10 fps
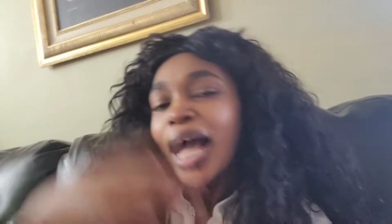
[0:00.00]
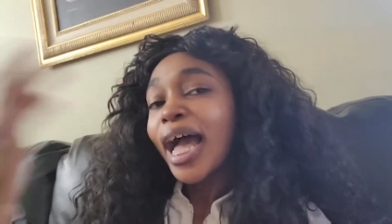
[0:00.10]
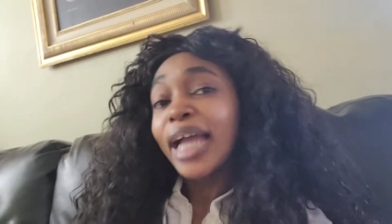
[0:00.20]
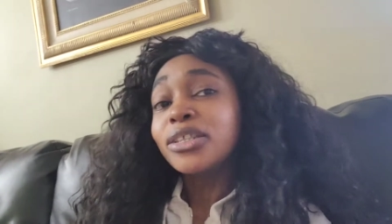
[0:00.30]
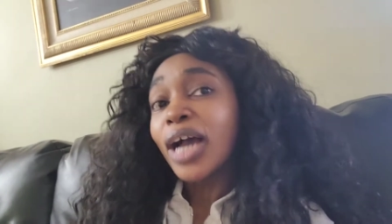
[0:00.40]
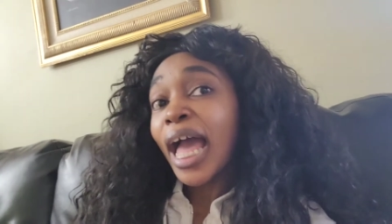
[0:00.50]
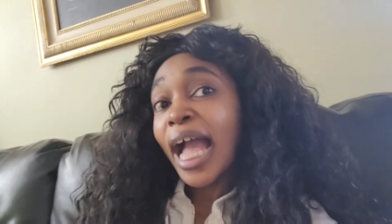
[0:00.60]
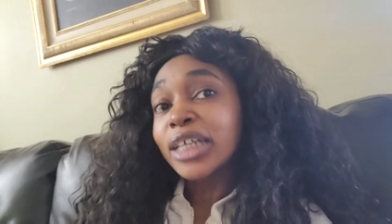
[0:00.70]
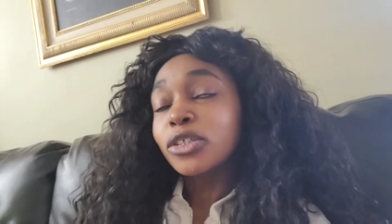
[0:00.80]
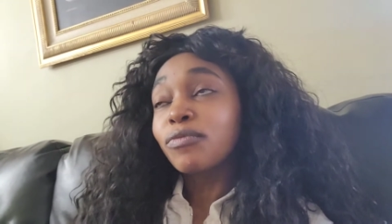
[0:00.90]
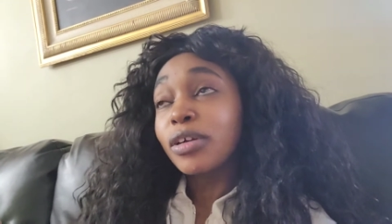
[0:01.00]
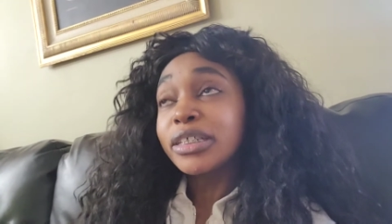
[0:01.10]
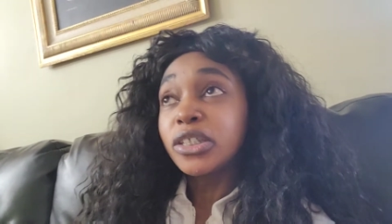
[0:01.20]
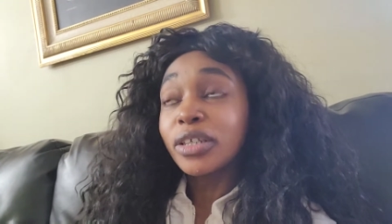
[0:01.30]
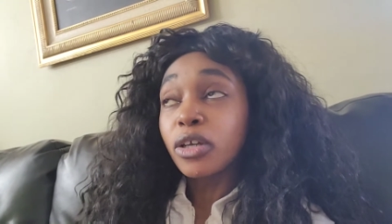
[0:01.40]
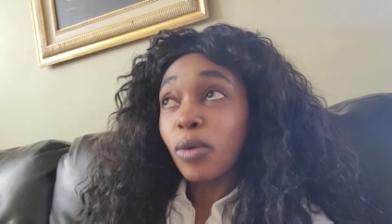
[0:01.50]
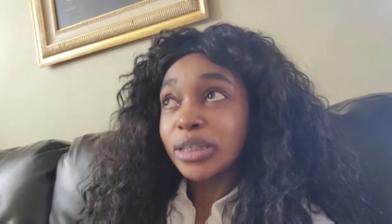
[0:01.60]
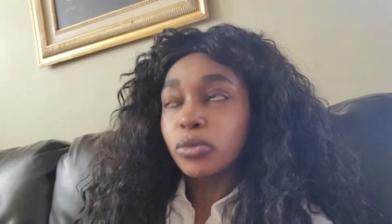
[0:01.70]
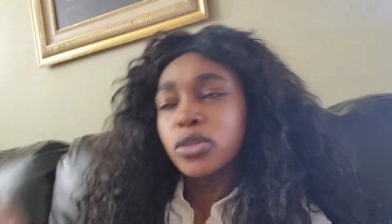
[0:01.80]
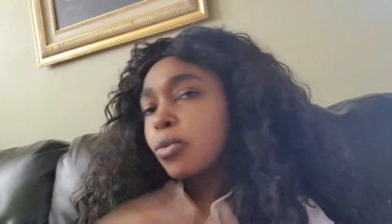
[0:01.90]
I, I asked a very general
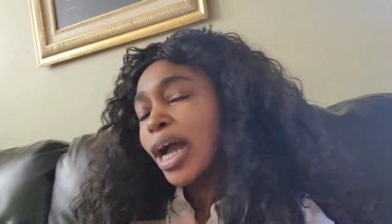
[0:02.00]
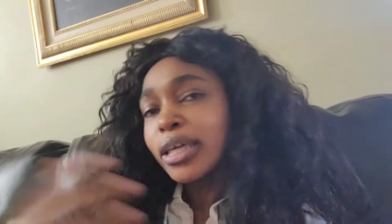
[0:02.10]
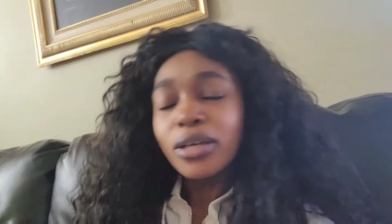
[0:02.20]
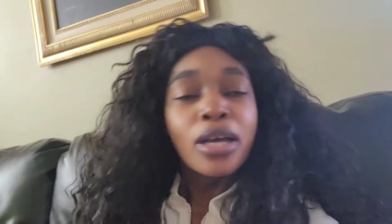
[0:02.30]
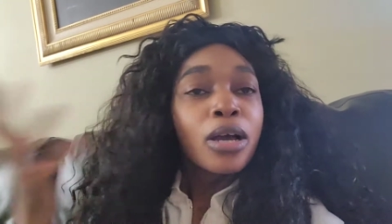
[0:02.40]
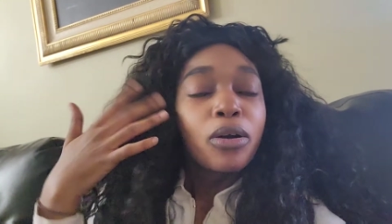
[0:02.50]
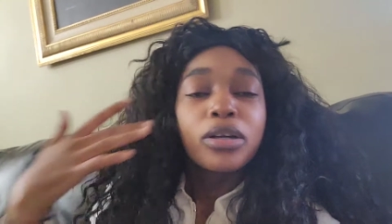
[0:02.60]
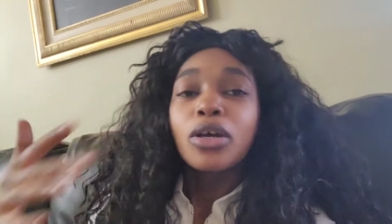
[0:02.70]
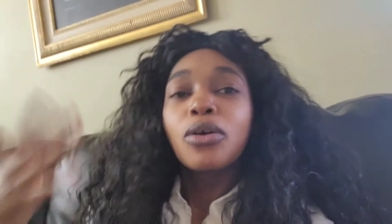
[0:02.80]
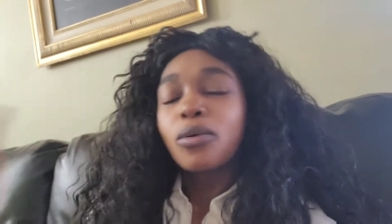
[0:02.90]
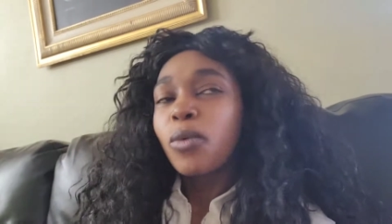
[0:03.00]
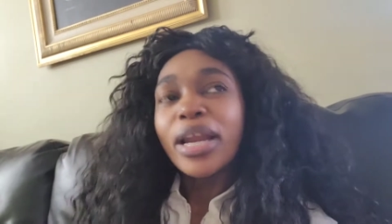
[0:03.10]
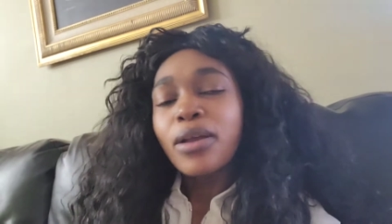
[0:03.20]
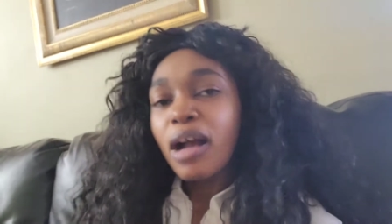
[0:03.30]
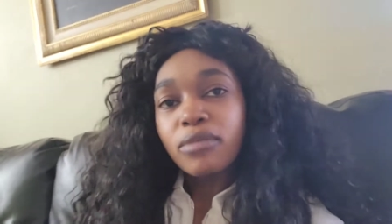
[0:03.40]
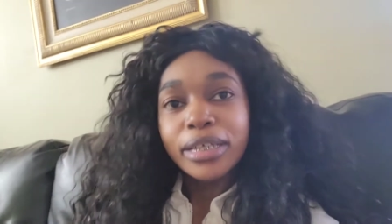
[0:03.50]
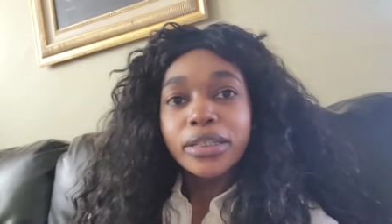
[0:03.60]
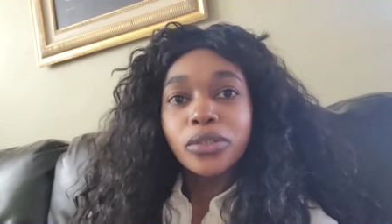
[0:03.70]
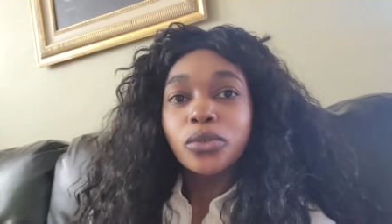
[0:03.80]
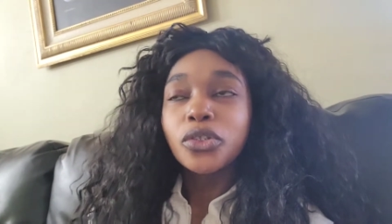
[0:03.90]
question. Well, why you, oh no, why do you have
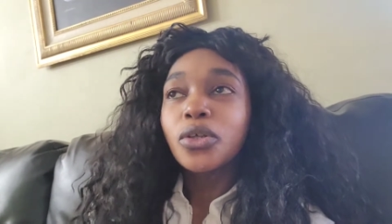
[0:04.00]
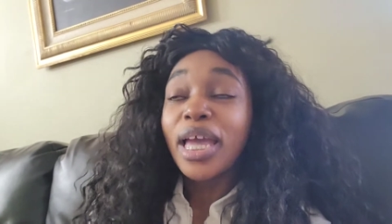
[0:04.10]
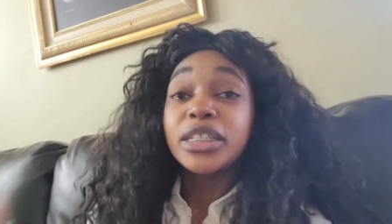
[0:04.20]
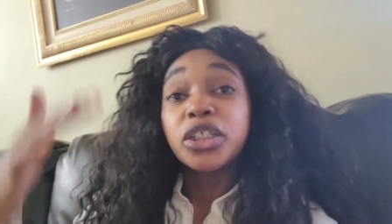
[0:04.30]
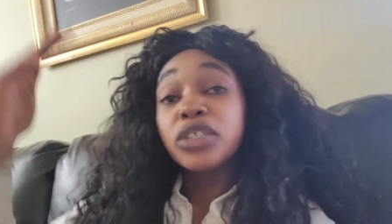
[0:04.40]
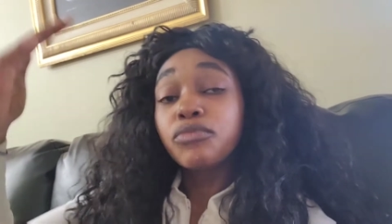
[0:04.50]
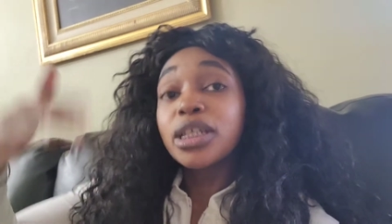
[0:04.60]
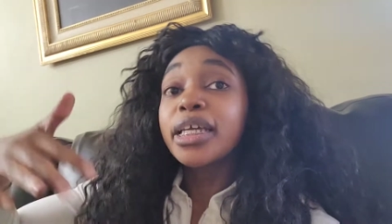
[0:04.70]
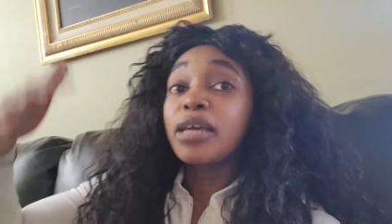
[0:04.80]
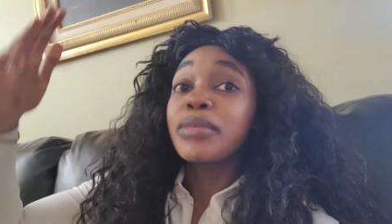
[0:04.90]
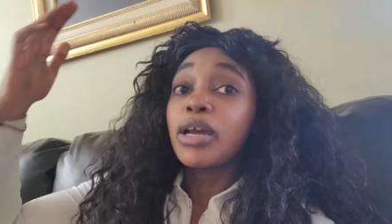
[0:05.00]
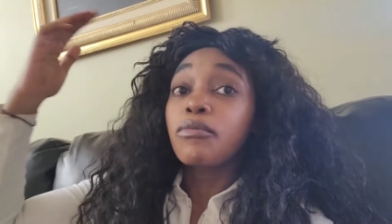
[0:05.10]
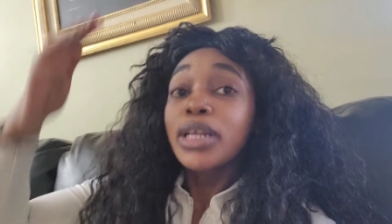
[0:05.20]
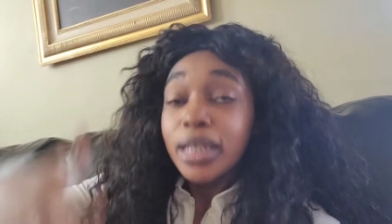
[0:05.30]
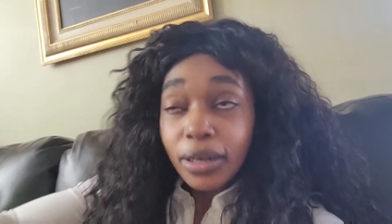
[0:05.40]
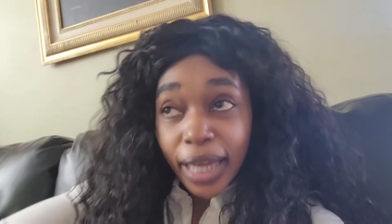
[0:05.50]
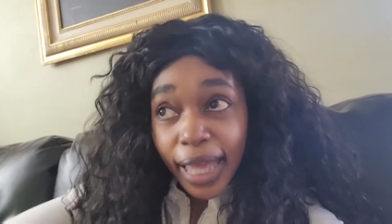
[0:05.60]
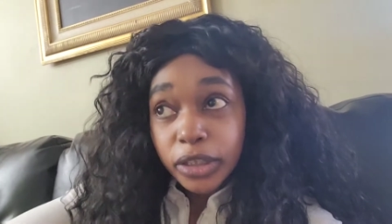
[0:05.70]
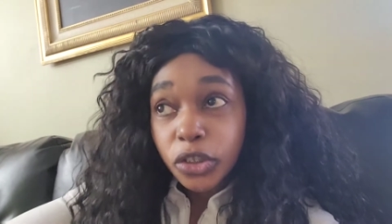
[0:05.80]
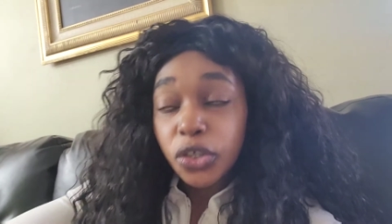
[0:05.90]
crystals? You know, and she really gave me a really good
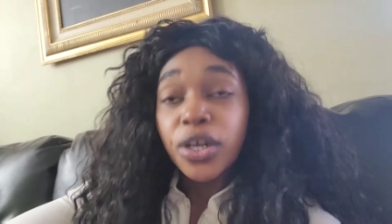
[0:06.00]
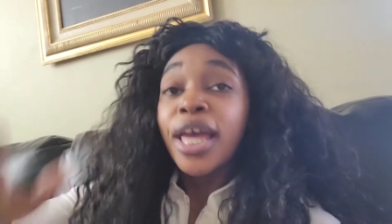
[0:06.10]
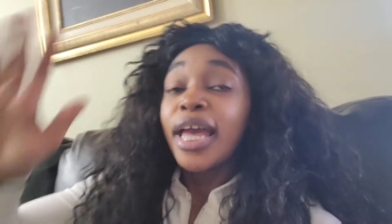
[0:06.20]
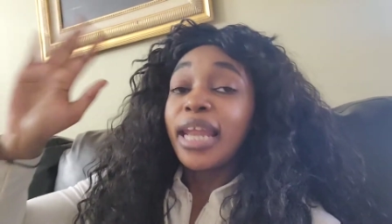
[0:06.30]
answer.